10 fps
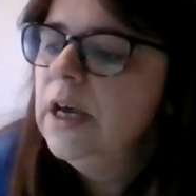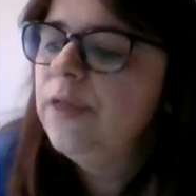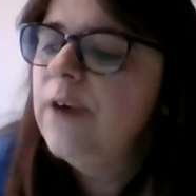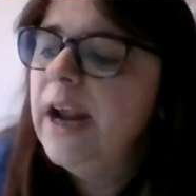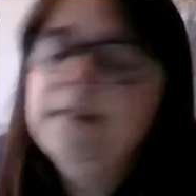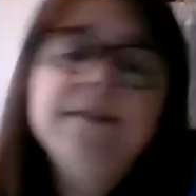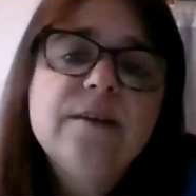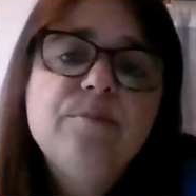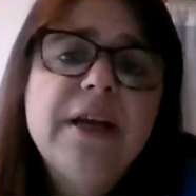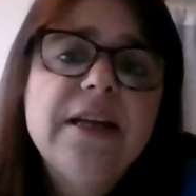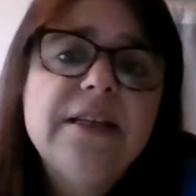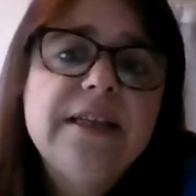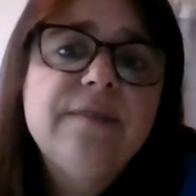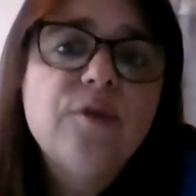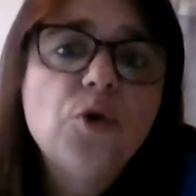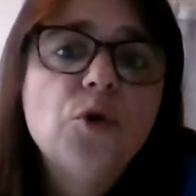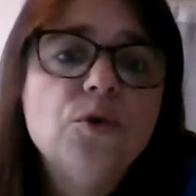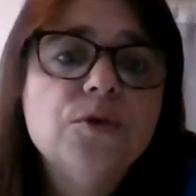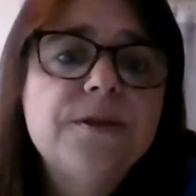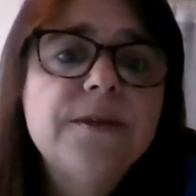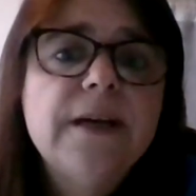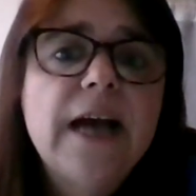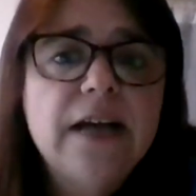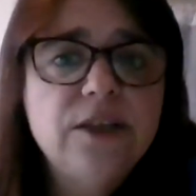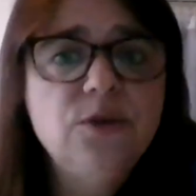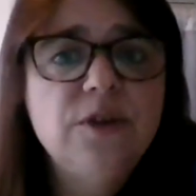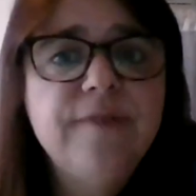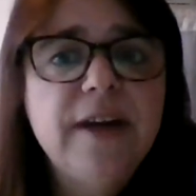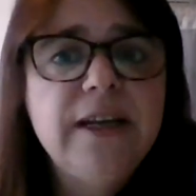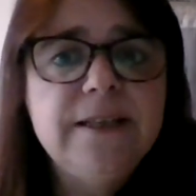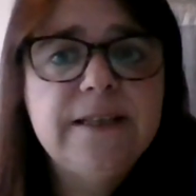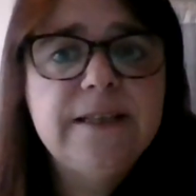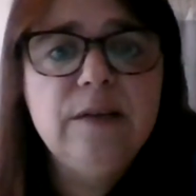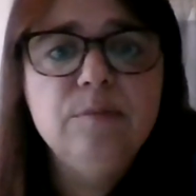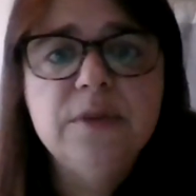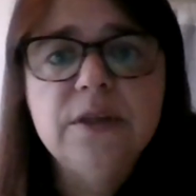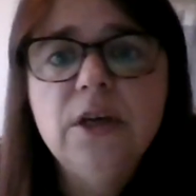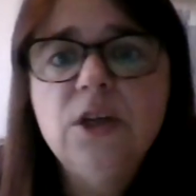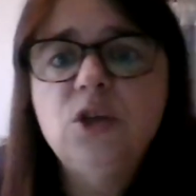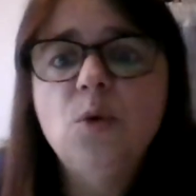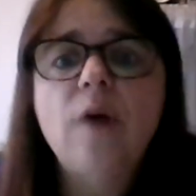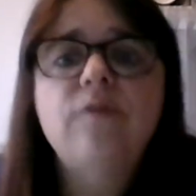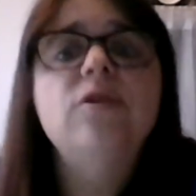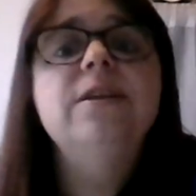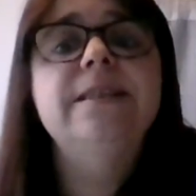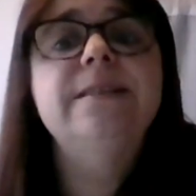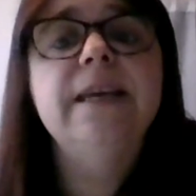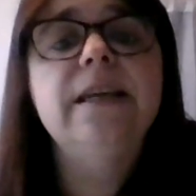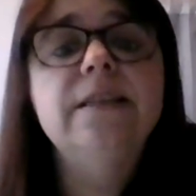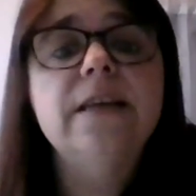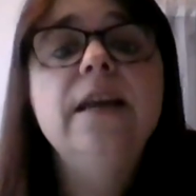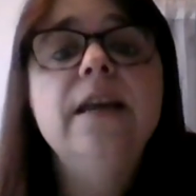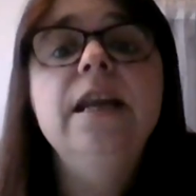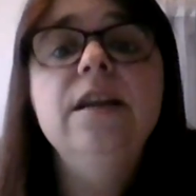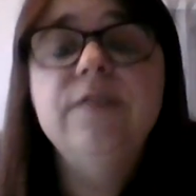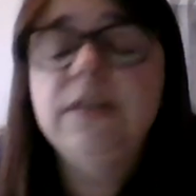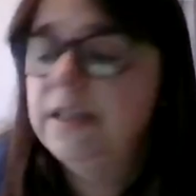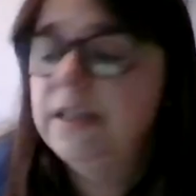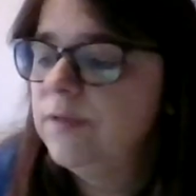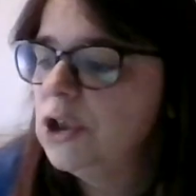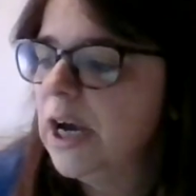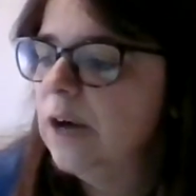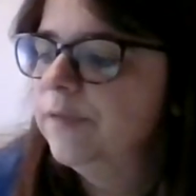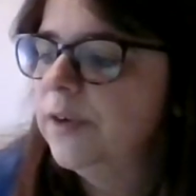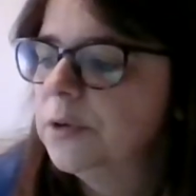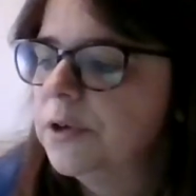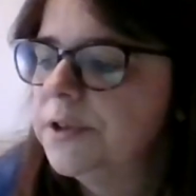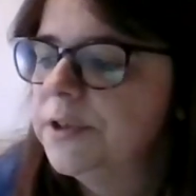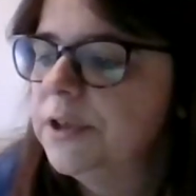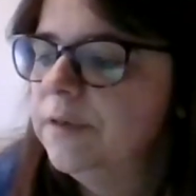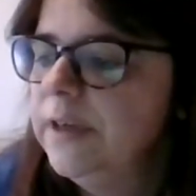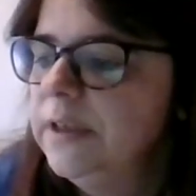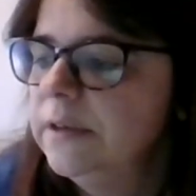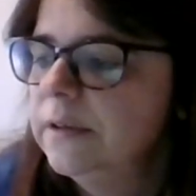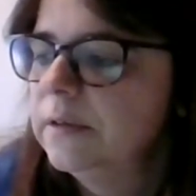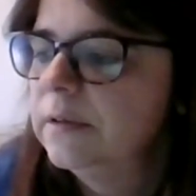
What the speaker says: threatens the ability for us as youth offending teams to offer a distinct and innovative and child-focused service.